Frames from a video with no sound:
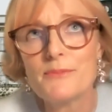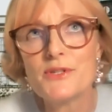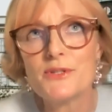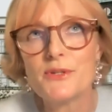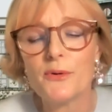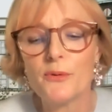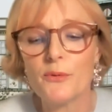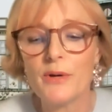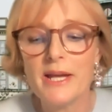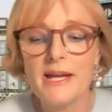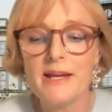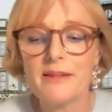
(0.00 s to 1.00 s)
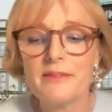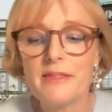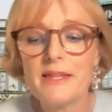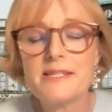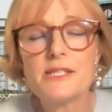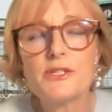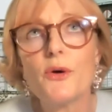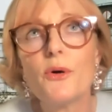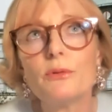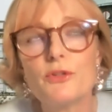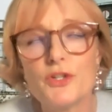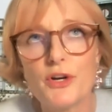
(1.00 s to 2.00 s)
So this is a
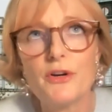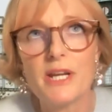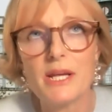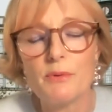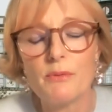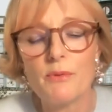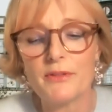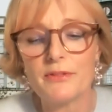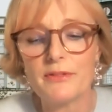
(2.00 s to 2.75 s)
whole journey we want